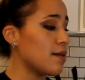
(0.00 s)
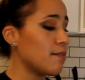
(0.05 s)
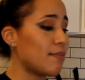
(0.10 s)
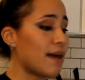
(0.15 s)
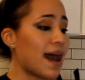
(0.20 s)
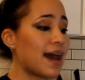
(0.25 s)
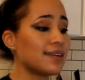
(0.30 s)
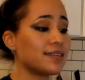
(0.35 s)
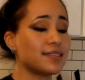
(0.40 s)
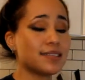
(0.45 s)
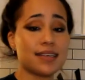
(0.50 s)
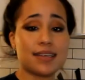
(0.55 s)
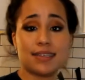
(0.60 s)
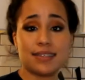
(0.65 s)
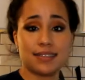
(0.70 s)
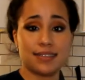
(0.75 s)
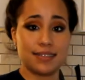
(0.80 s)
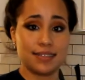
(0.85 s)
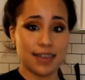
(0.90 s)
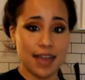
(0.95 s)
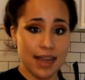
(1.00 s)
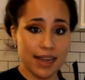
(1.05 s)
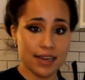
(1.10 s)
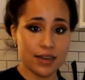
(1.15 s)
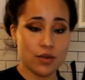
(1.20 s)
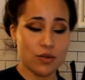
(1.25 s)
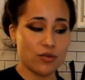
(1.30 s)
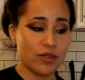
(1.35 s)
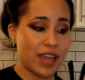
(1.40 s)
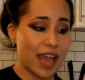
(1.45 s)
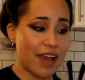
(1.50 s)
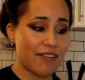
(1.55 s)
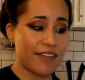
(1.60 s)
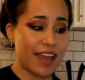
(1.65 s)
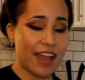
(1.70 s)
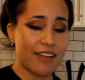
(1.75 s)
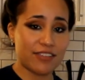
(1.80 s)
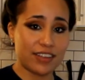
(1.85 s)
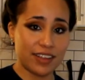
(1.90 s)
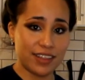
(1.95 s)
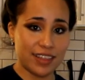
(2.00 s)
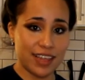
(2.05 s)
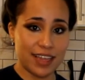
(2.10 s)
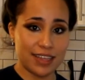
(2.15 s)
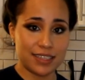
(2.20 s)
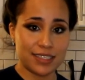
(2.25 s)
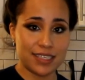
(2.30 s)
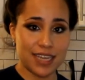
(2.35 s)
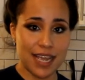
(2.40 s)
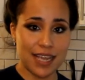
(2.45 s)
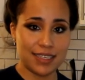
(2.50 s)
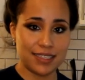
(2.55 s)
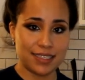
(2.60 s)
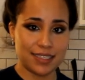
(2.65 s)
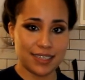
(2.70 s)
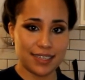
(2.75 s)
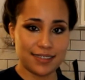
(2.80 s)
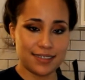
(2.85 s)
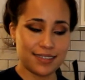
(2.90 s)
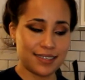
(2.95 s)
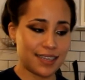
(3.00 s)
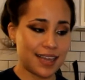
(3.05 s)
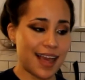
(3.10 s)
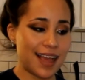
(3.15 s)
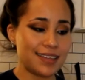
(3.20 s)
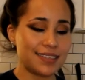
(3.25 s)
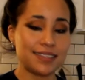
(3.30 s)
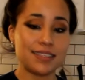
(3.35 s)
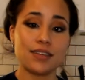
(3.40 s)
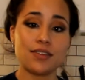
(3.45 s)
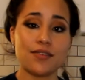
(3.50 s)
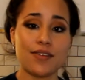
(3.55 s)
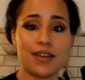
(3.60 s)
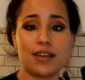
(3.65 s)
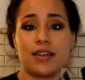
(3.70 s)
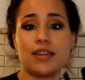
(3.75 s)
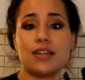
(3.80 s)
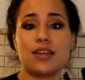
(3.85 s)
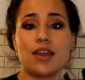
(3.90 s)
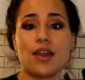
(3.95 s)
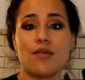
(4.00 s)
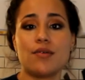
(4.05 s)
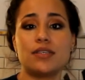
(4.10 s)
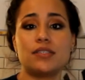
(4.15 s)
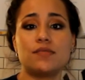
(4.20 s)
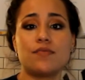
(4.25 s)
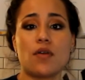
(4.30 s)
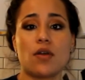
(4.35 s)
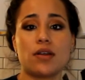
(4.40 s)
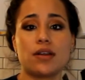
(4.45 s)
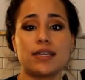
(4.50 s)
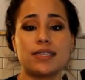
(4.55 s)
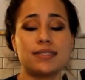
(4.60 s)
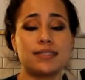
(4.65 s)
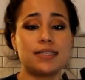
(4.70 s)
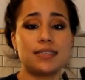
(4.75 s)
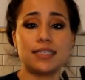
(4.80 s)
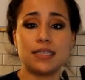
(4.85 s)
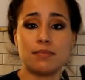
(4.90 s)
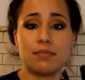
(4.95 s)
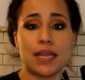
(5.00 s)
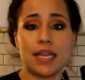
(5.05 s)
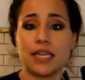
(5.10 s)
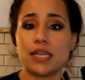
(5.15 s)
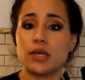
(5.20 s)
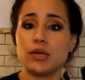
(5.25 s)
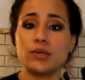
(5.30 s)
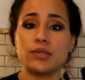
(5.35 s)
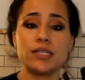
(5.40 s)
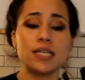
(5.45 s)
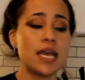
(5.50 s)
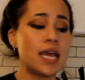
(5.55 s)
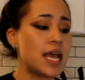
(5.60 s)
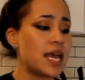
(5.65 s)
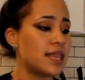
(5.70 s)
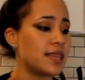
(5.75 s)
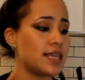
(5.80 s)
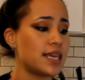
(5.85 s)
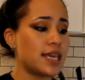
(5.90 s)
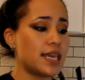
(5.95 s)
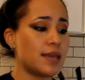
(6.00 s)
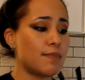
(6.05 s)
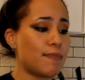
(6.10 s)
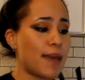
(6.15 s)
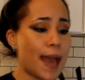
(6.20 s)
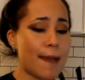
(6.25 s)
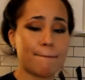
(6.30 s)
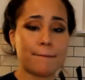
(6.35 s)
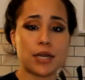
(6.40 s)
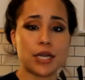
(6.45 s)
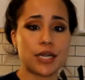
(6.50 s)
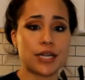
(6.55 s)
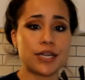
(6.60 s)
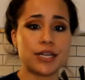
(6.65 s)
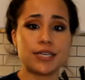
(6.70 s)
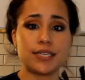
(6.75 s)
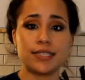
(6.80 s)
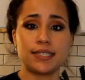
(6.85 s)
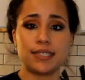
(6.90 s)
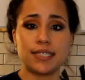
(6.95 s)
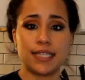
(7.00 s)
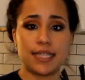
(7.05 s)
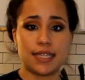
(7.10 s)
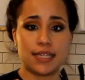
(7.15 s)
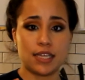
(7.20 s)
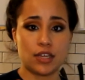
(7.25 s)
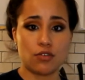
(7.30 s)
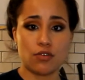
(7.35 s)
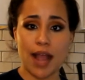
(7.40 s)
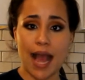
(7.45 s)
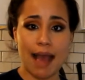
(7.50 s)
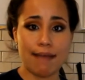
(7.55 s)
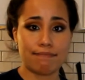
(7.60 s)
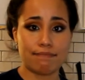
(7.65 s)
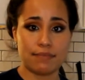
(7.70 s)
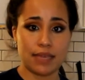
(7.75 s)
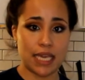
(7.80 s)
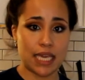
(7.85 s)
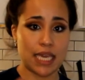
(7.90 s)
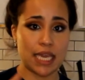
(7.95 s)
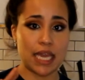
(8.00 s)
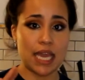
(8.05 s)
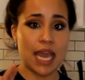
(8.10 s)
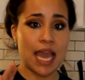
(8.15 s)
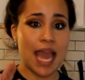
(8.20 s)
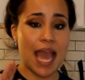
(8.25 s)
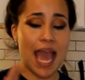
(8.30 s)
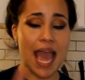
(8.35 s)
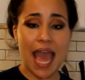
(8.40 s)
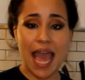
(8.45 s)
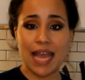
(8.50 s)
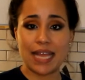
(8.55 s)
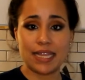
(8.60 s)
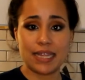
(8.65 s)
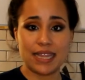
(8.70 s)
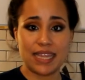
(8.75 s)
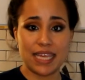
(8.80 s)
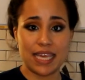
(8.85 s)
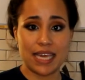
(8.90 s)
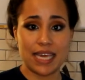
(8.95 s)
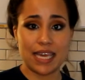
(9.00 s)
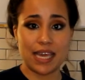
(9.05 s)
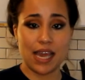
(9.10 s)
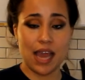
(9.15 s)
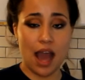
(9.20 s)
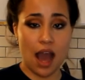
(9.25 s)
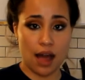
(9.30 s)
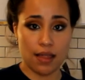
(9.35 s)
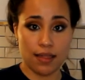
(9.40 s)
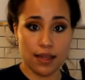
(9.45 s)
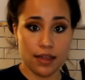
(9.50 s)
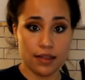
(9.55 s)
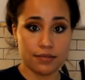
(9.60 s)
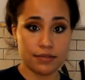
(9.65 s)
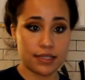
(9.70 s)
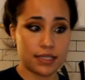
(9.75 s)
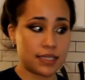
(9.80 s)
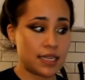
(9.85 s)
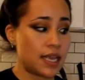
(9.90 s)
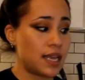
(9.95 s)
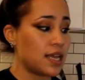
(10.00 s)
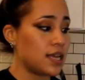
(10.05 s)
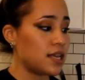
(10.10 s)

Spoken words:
Pasta is done. We have everything diced and sliced and ready to go as far as the tomatoes, the peppers, the crab meat, and the olives.